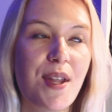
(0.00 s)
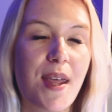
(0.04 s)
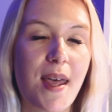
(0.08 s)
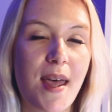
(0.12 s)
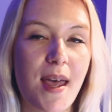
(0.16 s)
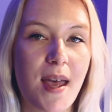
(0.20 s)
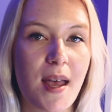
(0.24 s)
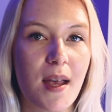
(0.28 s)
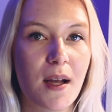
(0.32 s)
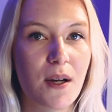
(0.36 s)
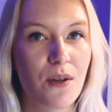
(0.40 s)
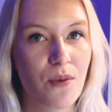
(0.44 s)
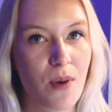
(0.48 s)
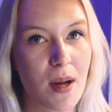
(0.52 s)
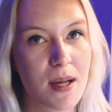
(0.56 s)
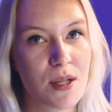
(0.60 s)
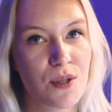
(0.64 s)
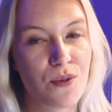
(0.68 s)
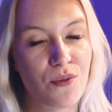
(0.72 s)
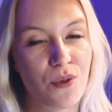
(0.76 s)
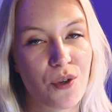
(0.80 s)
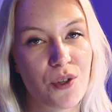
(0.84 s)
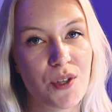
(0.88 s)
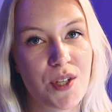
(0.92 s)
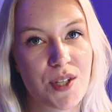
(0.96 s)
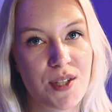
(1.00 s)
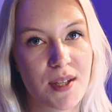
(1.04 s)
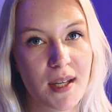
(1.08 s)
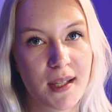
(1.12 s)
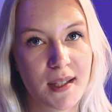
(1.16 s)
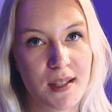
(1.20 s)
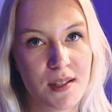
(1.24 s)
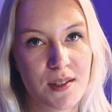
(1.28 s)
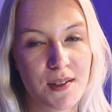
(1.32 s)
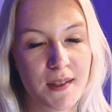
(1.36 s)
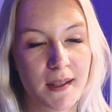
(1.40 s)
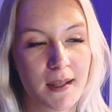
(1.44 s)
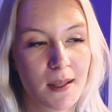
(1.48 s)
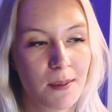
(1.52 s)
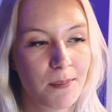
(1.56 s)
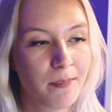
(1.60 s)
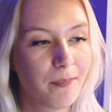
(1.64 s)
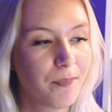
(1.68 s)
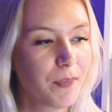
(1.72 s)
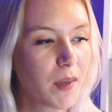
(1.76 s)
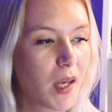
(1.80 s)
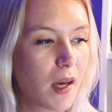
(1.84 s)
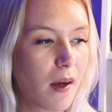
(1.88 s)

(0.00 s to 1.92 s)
the grant for the second year.